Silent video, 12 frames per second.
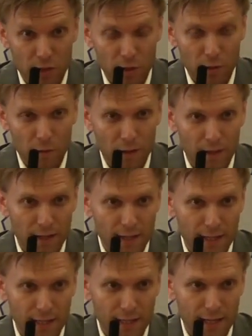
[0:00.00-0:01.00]
though,
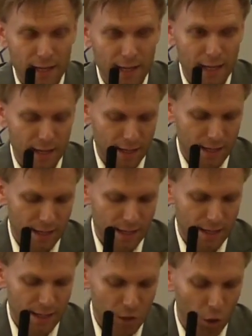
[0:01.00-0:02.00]

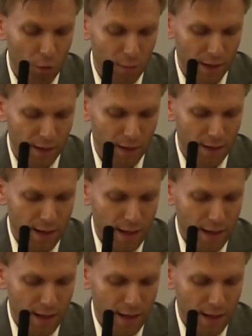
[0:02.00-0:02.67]
he told me